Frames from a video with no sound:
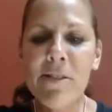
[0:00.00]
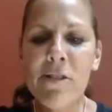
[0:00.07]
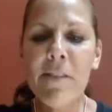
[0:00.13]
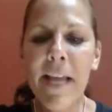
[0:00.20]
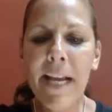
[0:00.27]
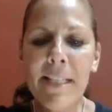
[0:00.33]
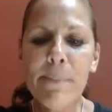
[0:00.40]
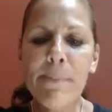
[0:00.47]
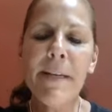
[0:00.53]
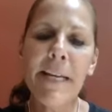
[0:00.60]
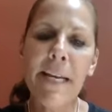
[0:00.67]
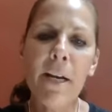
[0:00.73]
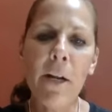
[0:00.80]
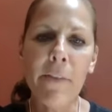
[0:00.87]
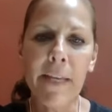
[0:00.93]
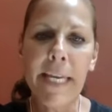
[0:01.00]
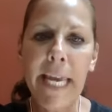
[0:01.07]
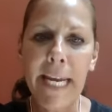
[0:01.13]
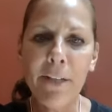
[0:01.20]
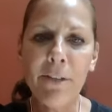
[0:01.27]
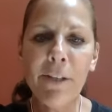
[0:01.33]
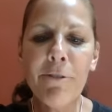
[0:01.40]
so that's been it on the
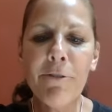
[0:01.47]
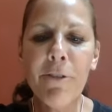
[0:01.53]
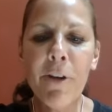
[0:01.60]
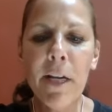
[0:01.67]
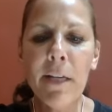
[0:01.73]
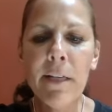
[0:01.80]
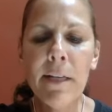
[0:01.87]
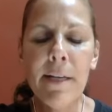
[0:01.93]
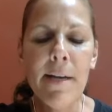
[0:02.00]
catering front,